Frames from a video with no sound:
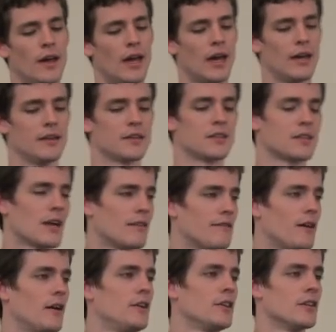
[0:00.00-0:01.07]
And this is kind of
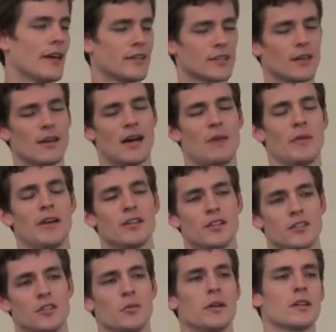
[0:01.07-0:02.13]
fun. You can ask it how many
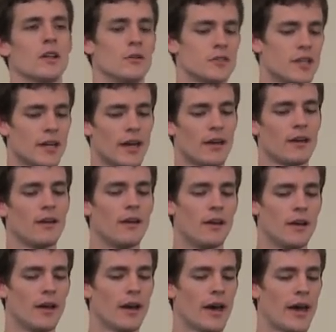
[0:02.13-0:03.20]
issues did we close today,
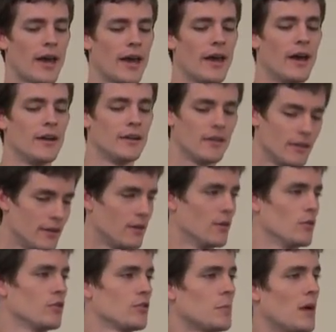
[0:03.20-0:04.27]
and you know
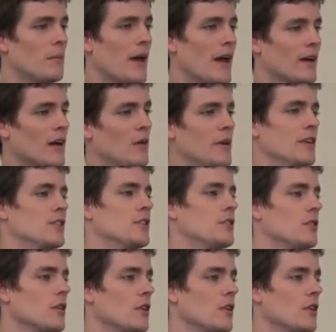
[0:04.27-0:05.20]
it'll respond back how many issues you